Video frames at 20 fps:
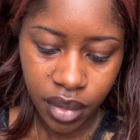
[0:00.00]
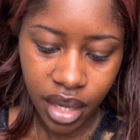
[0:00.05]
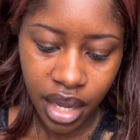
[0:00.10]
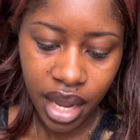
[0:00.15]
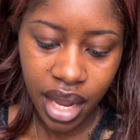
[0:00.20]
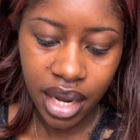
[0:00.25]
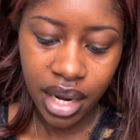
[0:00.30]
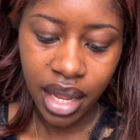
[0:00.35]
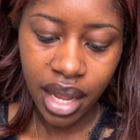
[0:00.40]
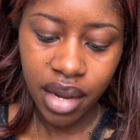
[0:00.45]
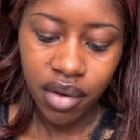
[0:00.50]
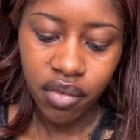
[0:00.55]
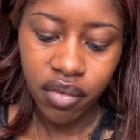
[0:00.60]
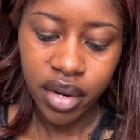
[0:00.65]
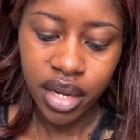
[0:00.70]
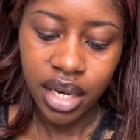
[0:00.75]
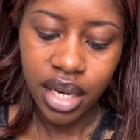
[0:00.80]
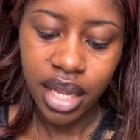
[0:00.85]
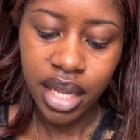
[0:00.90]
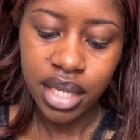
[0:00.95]
And I
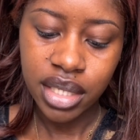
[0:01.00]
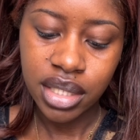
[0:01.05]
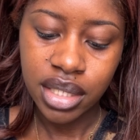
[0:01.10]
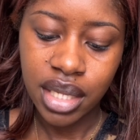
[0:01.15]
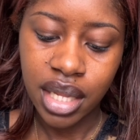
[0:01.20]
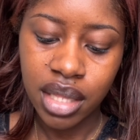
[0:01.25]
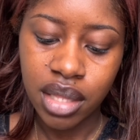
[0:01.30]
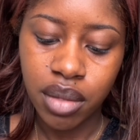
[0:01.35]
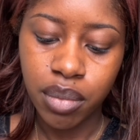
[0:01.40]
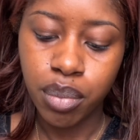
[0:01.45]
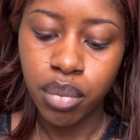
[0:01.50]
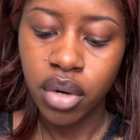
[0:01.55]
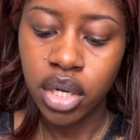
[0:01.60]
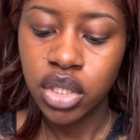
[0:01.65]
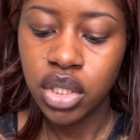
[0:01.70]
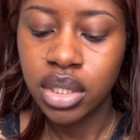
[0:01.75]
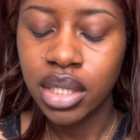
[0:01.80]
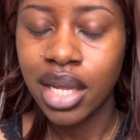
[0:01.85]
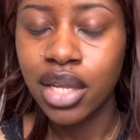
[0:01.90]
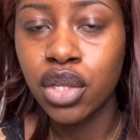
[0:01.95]
realized that the
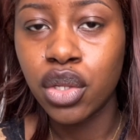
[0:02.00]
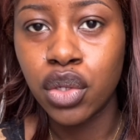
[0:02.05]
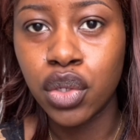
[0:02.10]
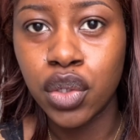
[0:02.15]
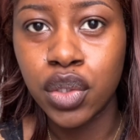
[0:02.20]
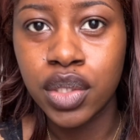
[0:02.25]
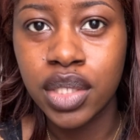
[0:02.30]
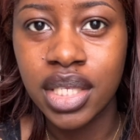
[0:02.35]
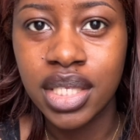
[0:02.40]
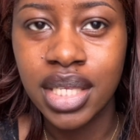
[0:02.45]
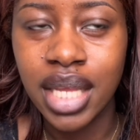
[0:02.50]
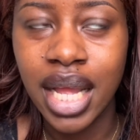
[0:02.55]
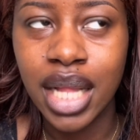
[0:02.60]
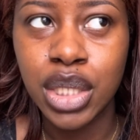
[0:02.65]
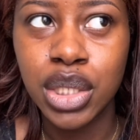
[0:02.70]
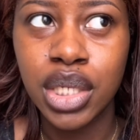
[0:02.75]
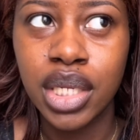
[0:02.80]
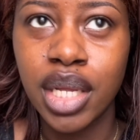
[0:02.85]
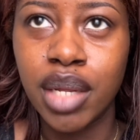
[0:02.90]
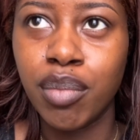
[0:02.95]
brush that you use is
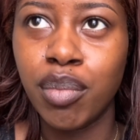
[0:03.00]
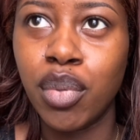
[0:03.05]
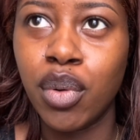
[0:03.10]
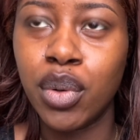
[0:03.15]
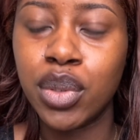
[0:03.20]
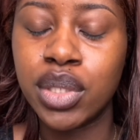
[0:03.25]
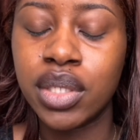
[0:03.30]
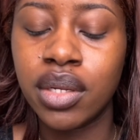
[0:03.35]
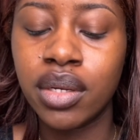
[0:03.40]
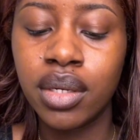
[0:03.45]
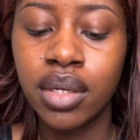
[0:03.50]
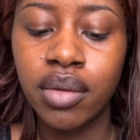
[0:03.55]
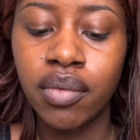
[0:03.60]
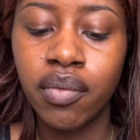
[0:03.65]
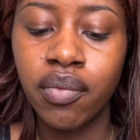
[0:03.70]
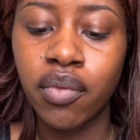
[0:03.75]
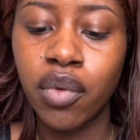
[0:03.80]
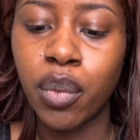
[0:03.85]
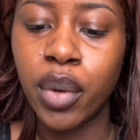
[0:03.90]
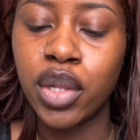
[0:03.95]
actually important
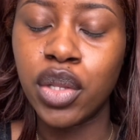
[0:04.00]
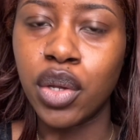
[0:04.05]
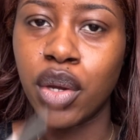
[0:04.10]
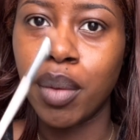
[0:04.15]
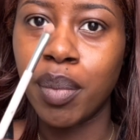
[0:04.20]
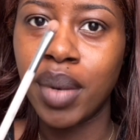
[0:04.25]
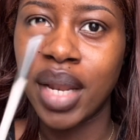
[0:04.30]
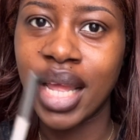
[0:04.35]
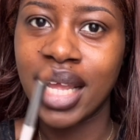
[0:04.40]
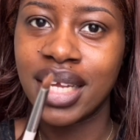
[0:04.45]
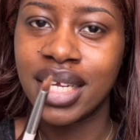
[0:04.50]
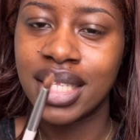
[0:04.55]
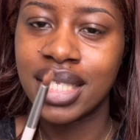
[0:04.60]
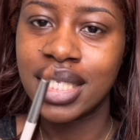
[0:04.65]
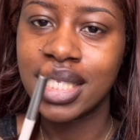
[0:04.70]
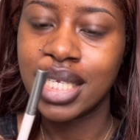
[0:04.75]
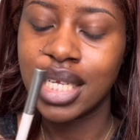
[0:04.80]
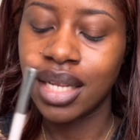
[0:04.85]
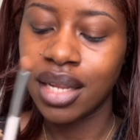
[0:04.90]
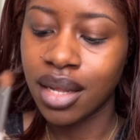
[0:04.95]
for when you're applying
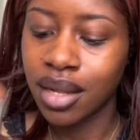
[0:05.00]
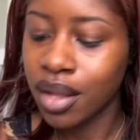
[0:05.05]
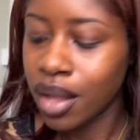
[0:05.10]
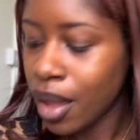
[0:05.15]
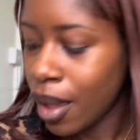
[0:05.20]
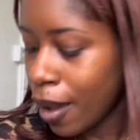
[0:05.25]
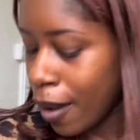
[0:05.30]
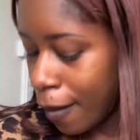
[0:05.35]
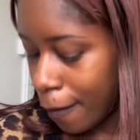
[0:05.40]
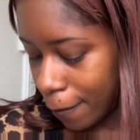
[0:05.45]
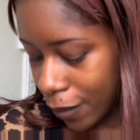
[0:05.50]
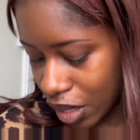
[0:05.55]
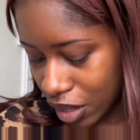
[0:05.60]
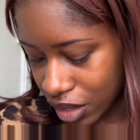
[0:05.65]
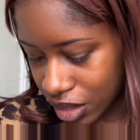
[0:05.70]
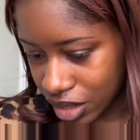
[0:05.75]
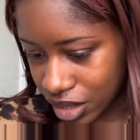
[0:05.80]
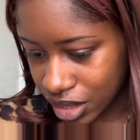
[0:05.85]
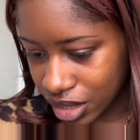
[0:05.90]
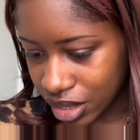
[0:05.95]
concealer,
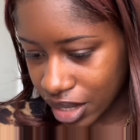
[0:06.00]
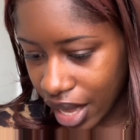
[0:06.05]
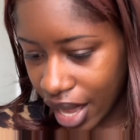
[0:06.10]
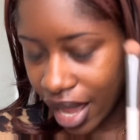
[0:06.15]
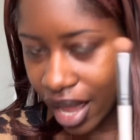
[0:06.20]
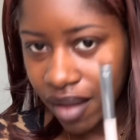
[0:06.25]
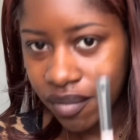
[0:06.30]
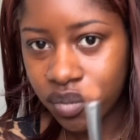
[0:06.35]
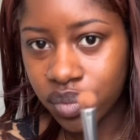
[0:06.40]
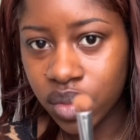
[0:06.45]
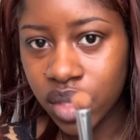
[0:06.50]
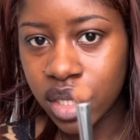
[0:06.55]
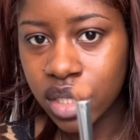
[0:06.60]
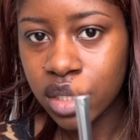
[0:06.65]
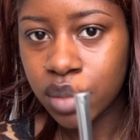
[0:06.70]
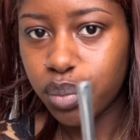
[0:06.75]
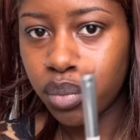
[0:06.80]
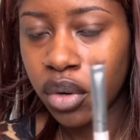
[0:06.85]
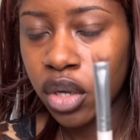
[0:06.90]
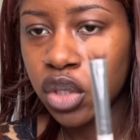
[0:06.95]
because I have
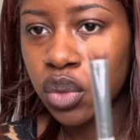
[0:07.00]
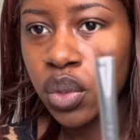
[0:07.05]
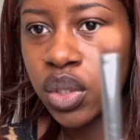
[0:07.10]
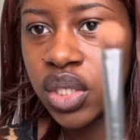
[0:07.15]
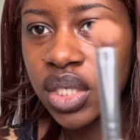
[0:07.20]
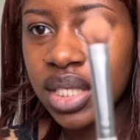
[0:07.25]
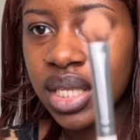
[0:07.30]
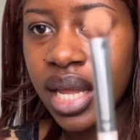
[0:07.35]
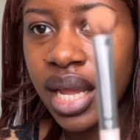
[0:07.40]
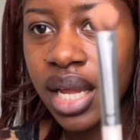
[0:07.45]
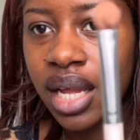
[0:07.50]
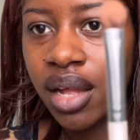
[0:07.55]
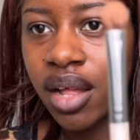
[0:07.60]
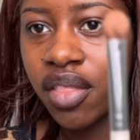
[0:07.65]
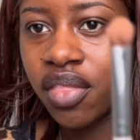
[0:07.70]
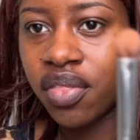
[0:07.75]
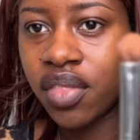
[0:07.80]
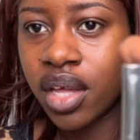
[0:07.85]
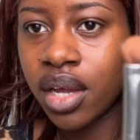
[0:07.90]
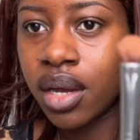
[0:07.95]
this brush which is like a
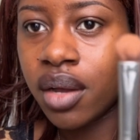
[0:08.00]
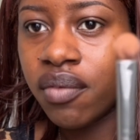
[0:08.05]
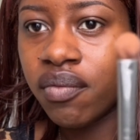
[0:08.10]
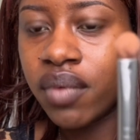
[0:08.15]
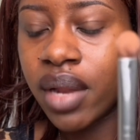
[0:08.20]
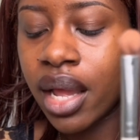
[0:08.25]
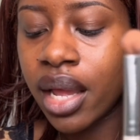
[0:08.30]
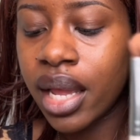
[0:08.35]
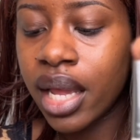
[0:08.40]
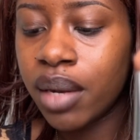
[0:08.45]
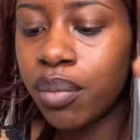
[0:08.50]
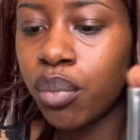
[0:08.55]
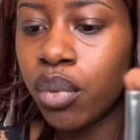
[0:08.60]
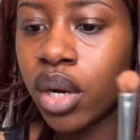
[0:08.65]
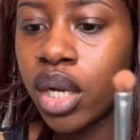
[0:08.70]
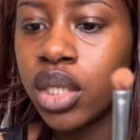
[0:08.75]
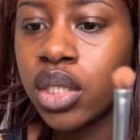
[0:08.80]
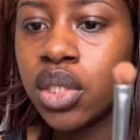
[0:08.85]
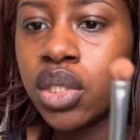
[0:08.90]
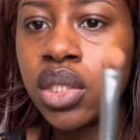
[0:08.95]
thicker flathead
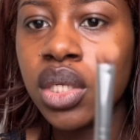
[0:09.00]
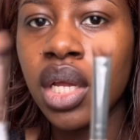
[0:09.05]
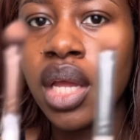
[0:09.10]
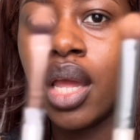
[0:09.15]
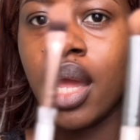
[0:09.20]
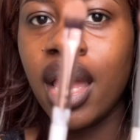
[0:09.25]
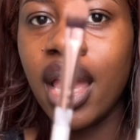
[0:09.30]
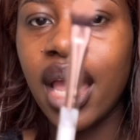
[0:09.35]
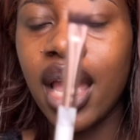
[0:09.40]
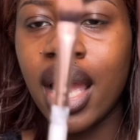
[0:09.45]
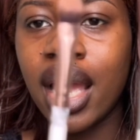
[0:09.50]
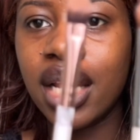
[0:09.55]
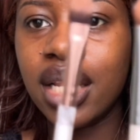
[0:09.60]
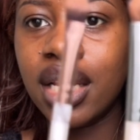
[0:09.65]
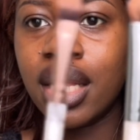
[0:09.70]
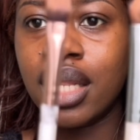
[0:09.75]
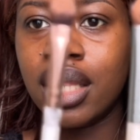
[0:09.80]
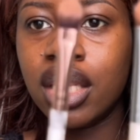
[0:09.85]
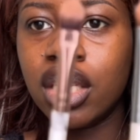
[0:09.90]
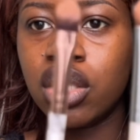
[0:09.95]
brush, and
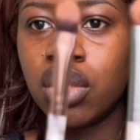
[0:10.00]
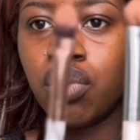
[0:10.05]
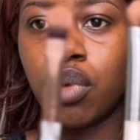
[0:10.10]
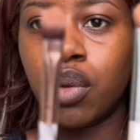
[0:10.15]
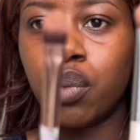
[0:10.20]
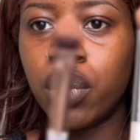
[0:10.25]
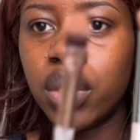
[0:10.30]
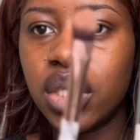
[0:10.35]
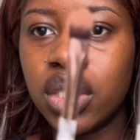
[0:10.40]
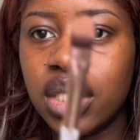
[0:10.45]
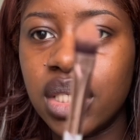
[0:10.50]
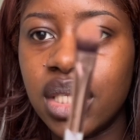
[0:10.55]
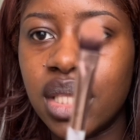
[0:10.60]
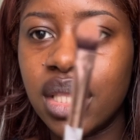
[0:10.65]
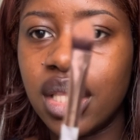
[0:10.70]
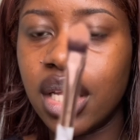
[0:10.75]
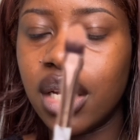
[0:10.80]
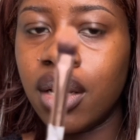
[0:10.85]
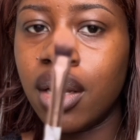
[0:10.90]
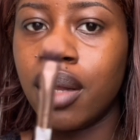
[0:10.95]
then this one which is
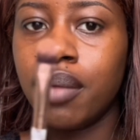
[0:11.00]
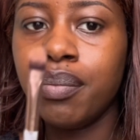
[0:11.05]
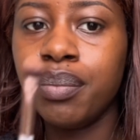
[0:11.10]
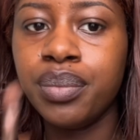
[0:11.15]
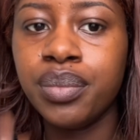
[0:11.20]
thinner.